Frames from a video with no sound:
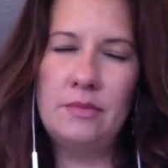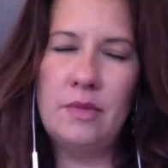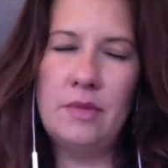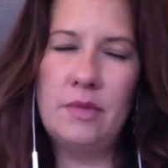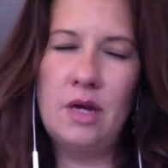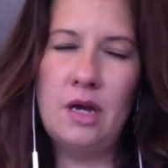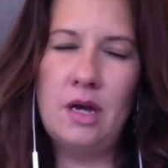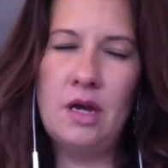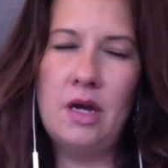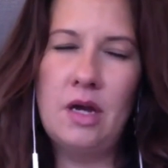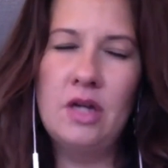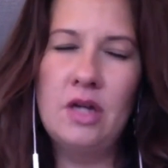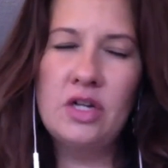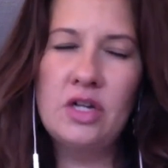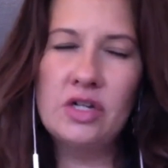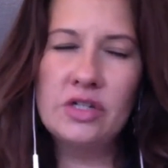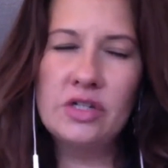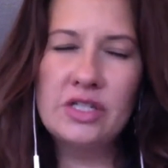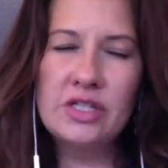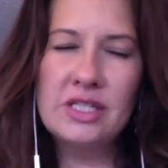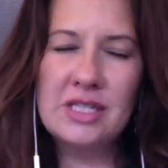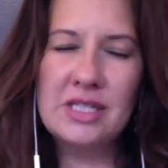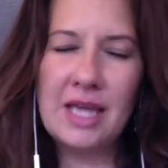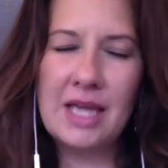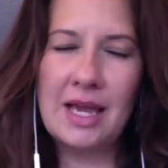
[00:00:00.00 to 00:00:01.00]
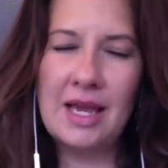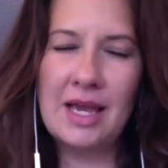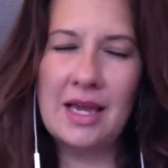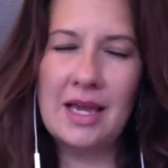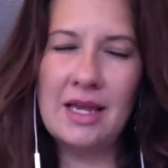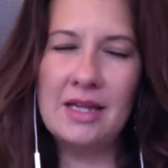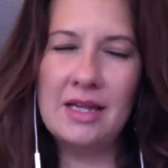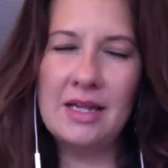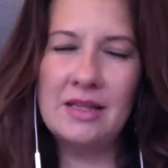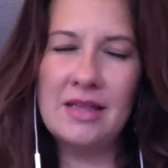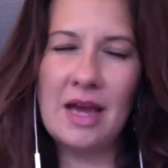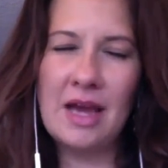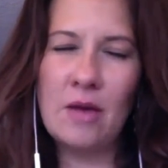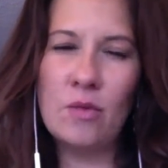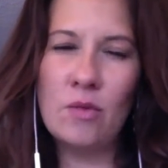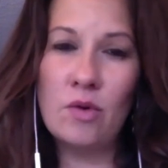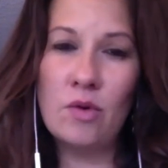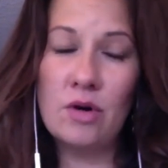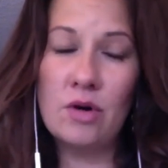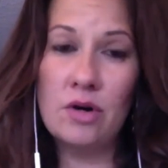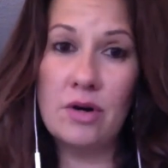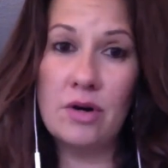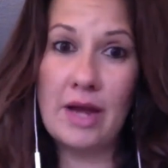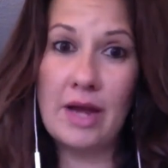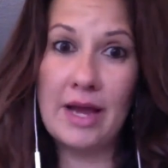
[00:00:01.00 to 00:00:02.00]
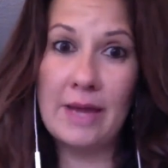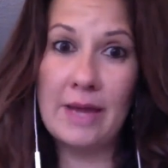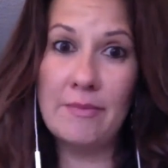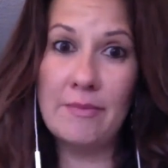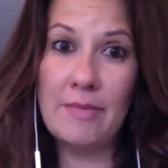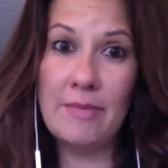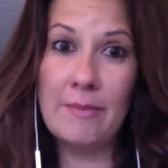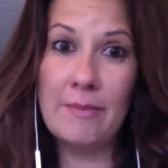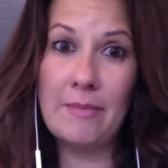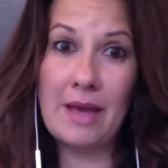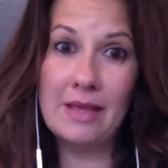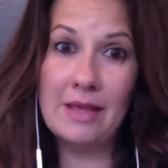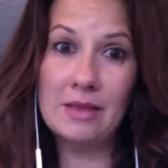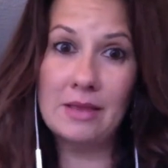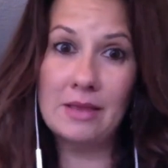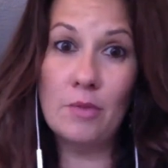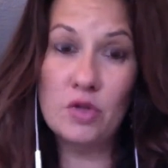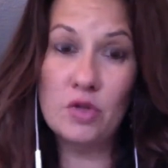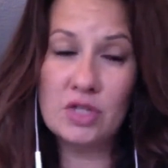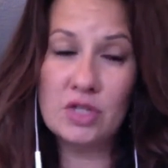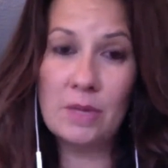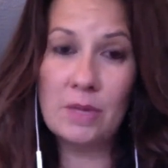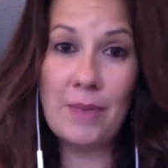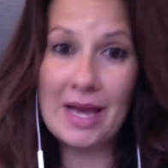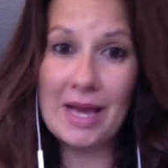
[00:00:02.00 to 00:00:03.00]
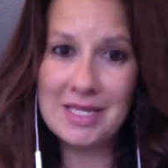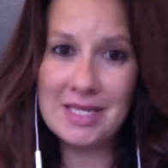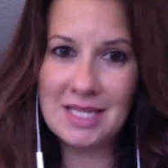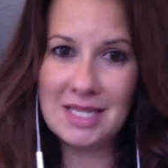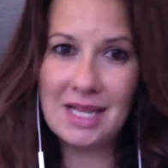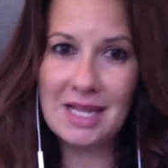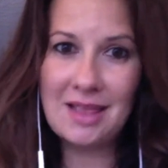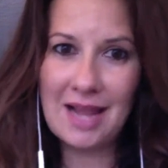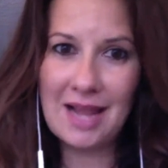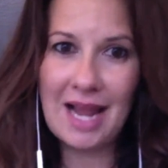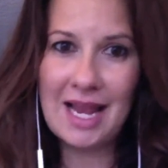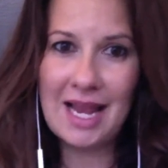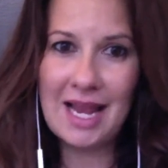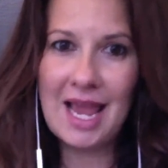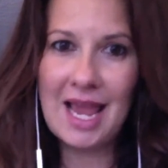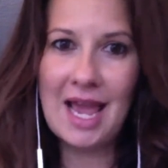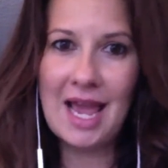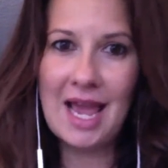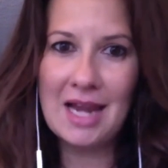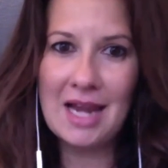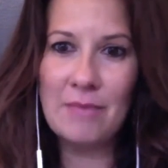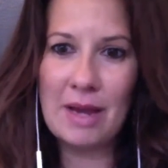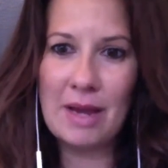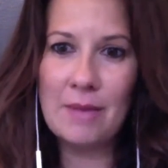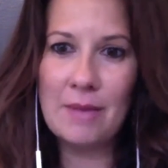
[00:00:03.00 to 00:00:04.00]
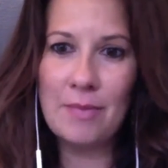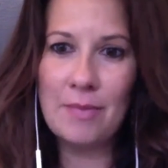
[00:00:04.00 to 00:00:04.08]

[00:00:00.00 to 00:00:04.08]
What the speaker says: understand that word at the most capacity that I can in